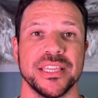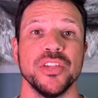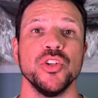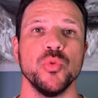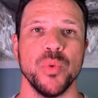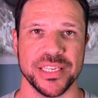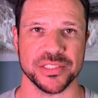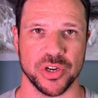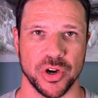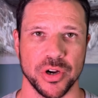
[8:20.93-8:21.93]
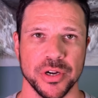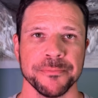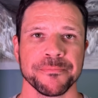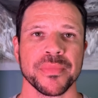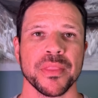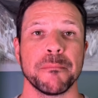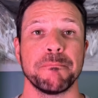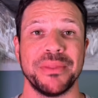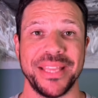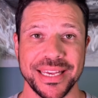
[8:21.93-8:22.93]
and new ways to earn.
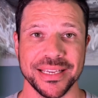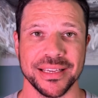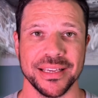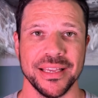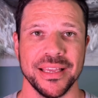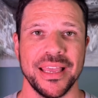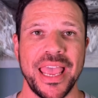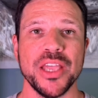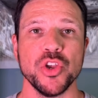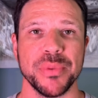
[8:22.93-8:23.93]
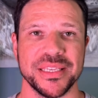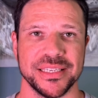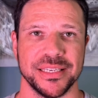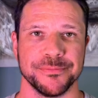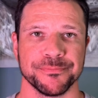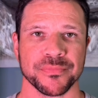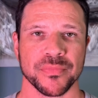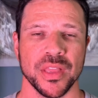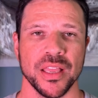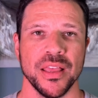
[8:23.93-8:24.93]
Blink and you miss it.
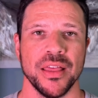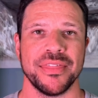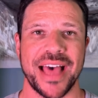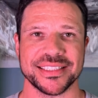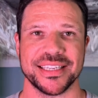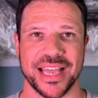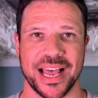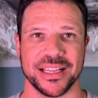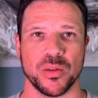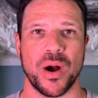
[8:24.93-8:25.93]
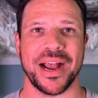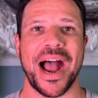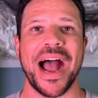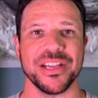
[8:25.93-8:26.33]
That's exactly why I